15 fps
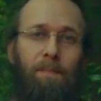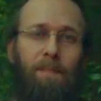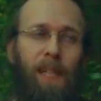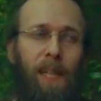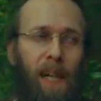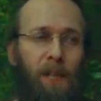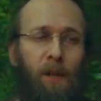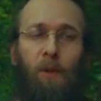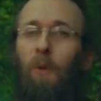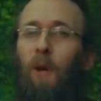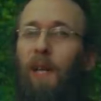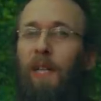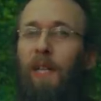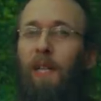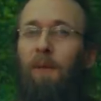I don't
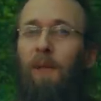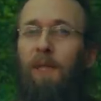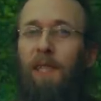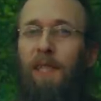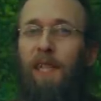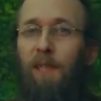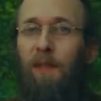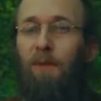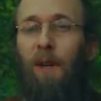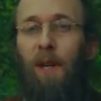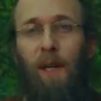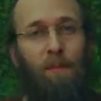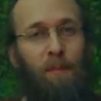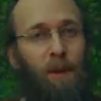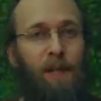want anyone to get the wrong
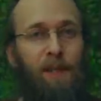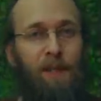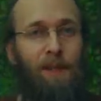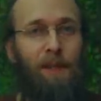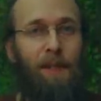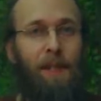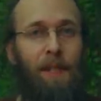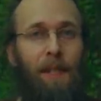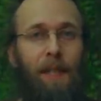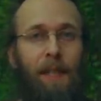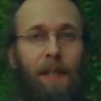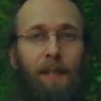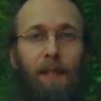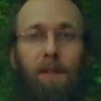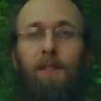impression.
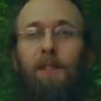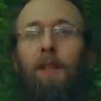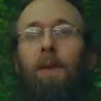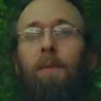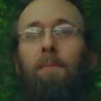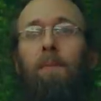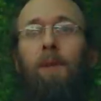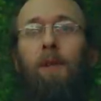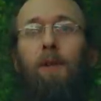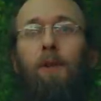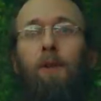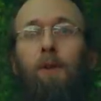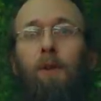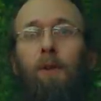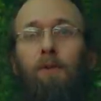There are some
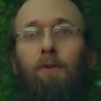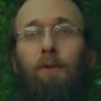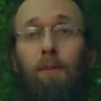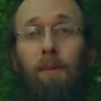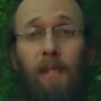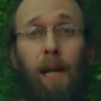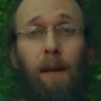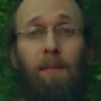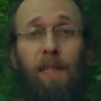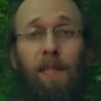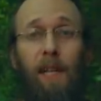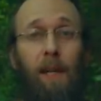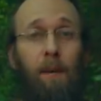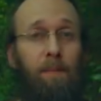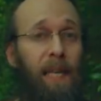who, from time to
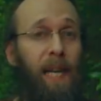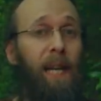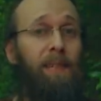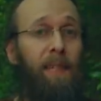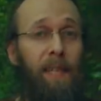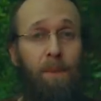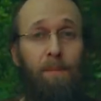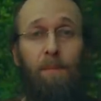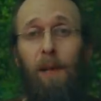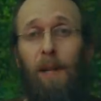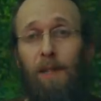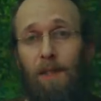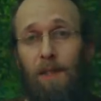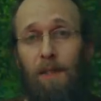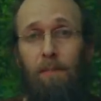time, get that
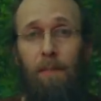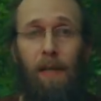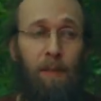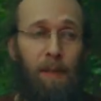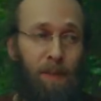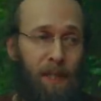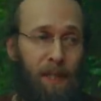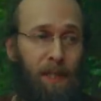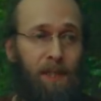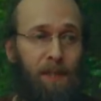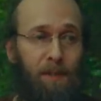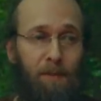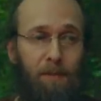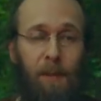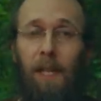impression, maybe because
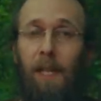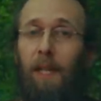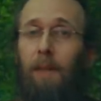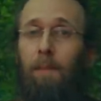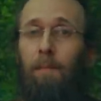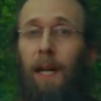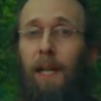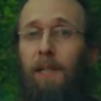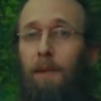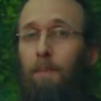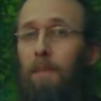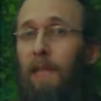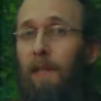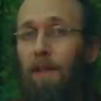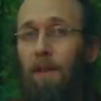of my
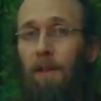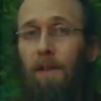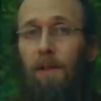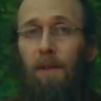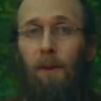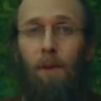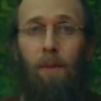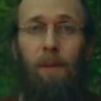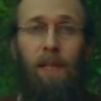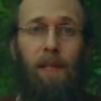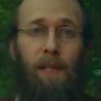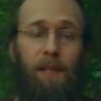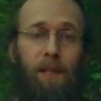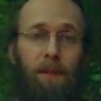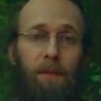demeanor or
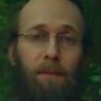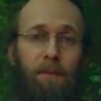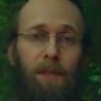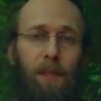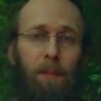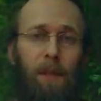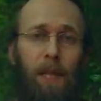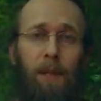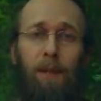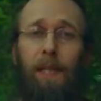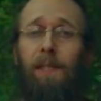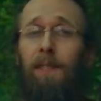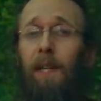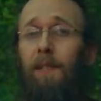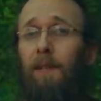because of some of the
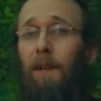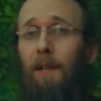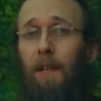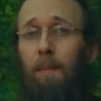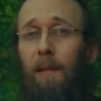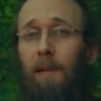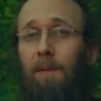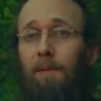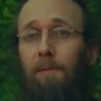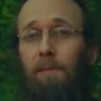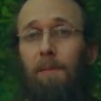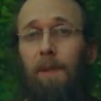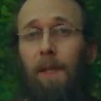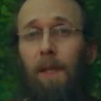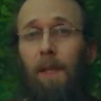things I talk about
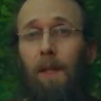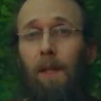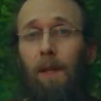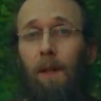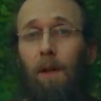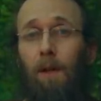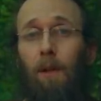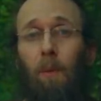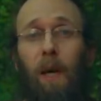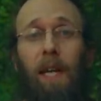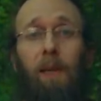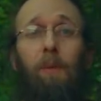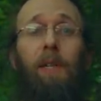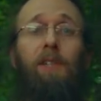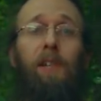or the way
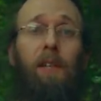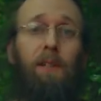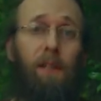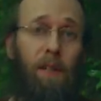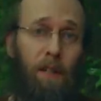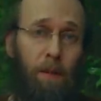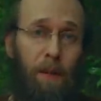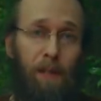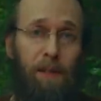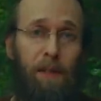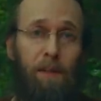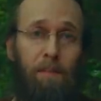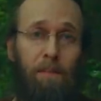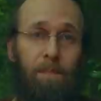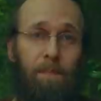in which I talk about them.